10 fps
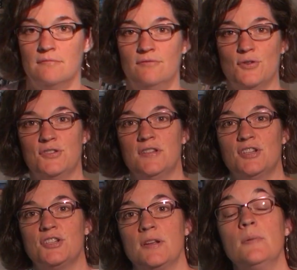first
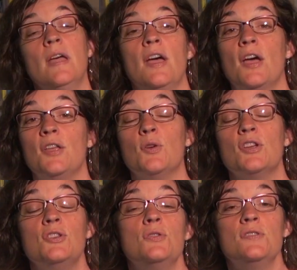edition You
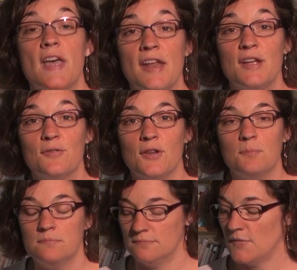can use any of
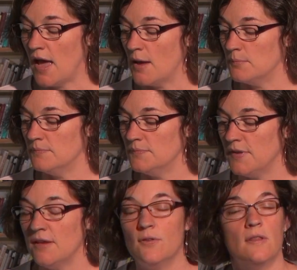them,
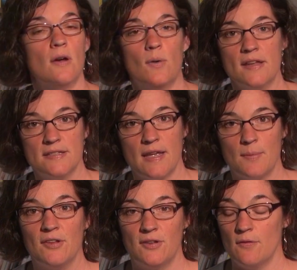even though I say it
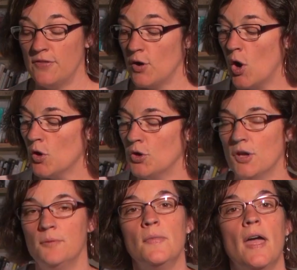myself, they're all
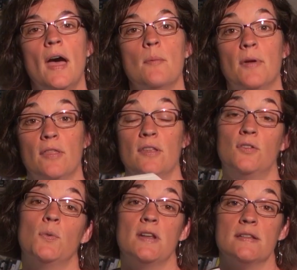good. But
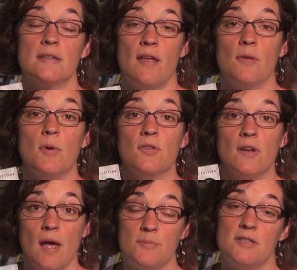this one has got the most
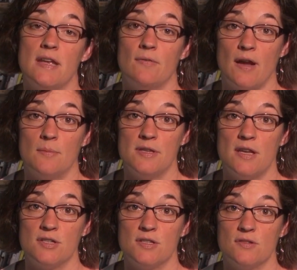up-to-date
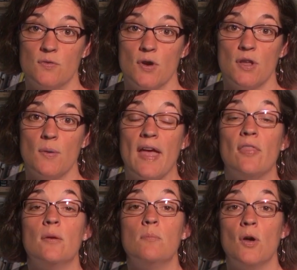recommendations for you
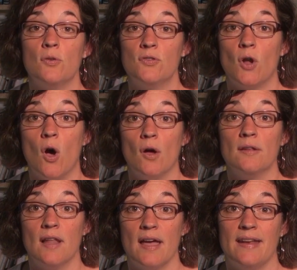and the most
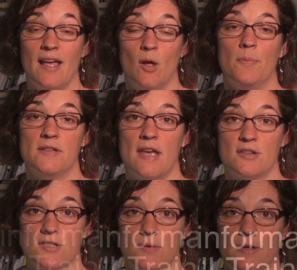online help
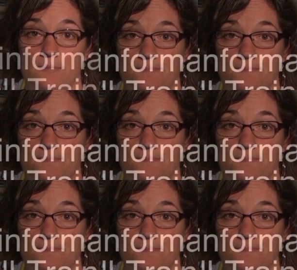attached to it.